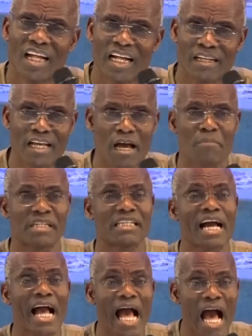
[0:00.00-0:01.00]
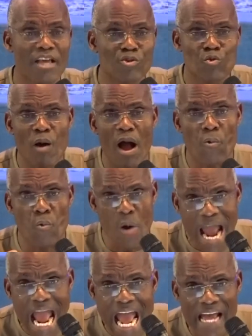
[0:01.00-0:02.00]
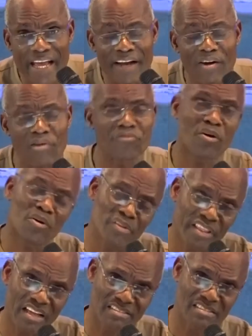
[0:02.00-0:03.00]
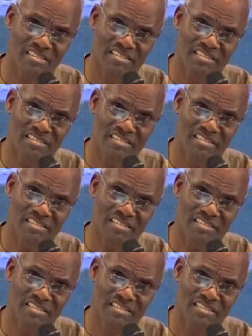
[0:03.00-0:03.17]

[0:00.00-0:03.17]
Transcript: Now, but are, are you aware of all that?